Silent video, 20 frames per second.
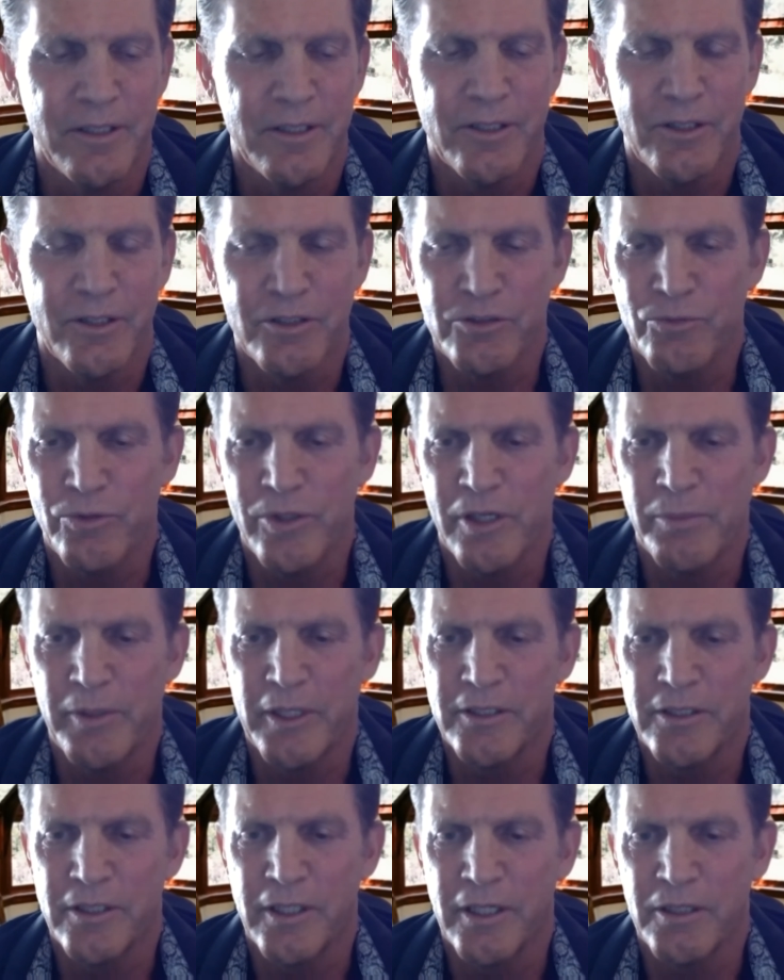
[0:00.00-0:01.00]
goes well,
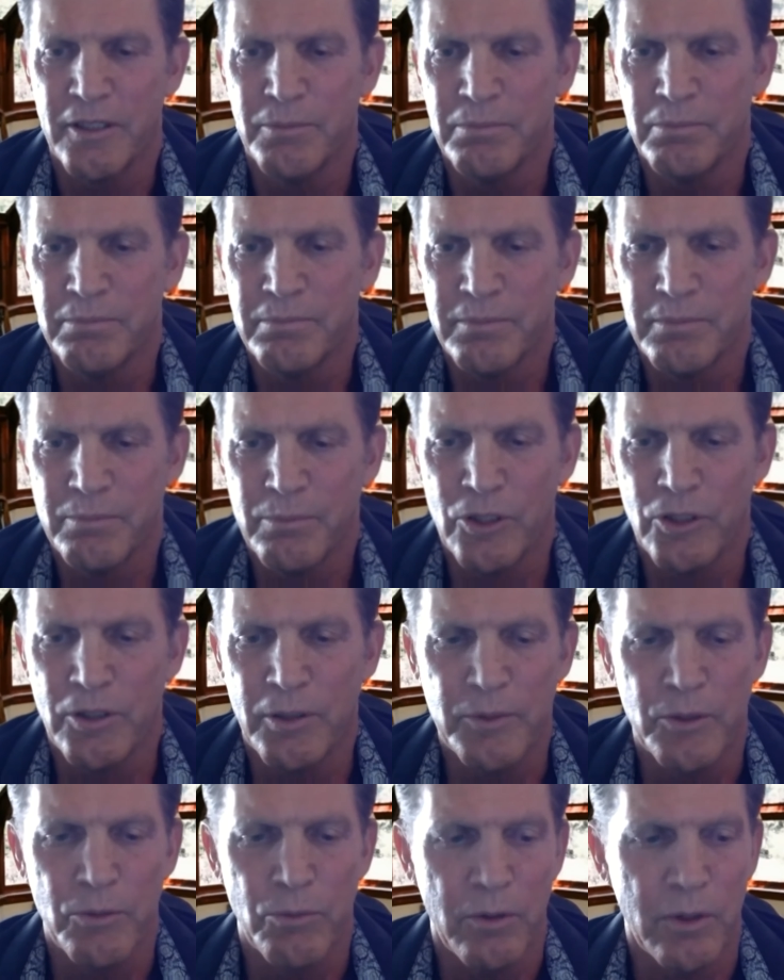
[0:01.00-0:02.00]
make sure I don't blow
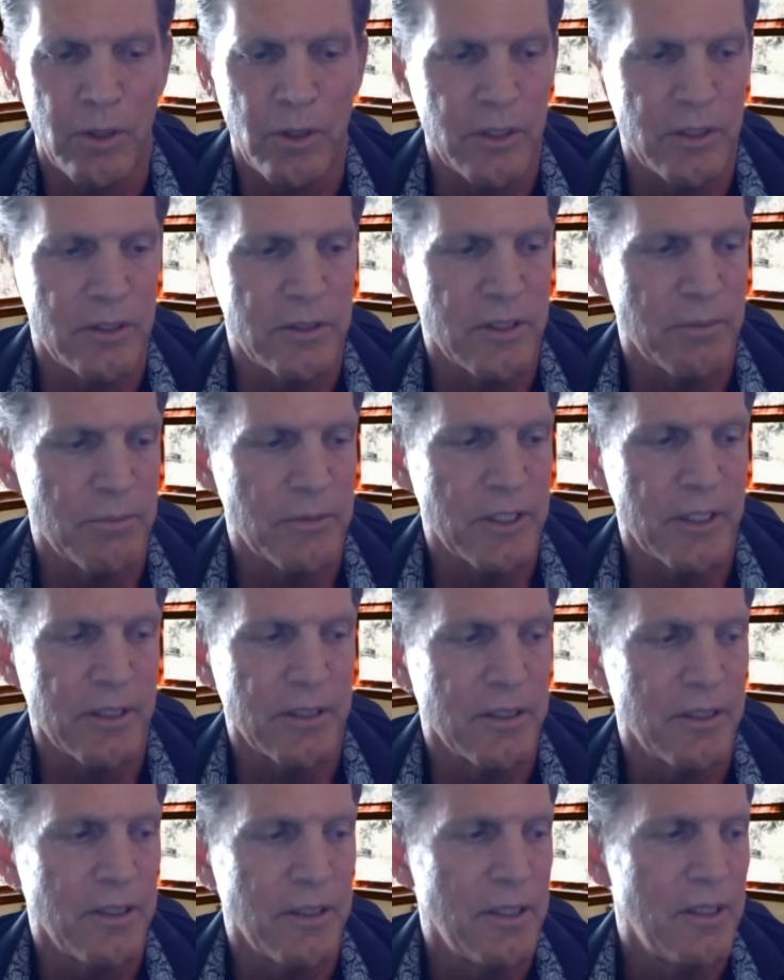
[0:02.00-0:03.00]
up the world or something.